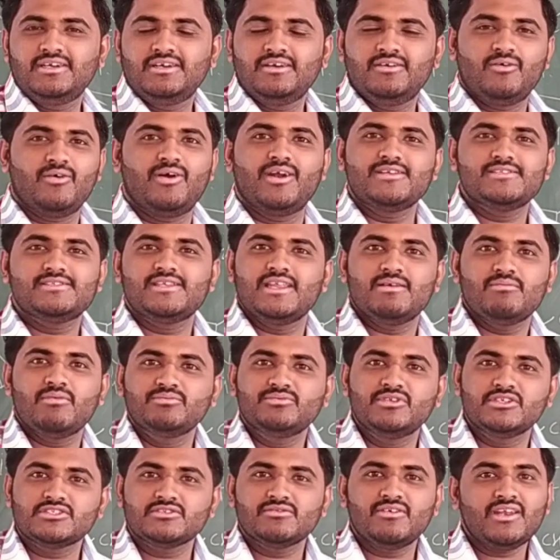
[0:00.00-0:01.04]
What is the name of
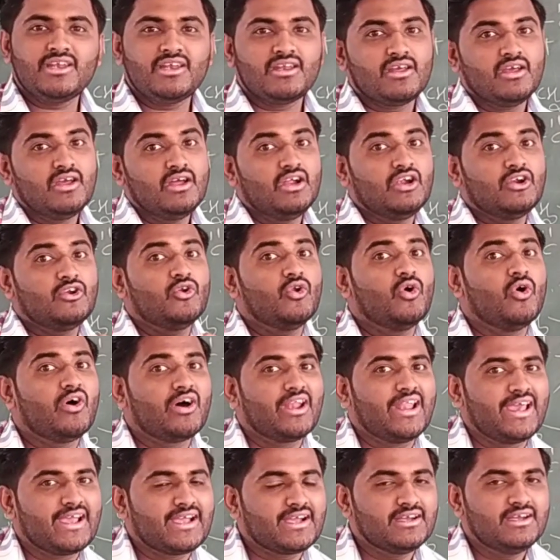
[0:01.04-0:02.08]
this one? Novalac.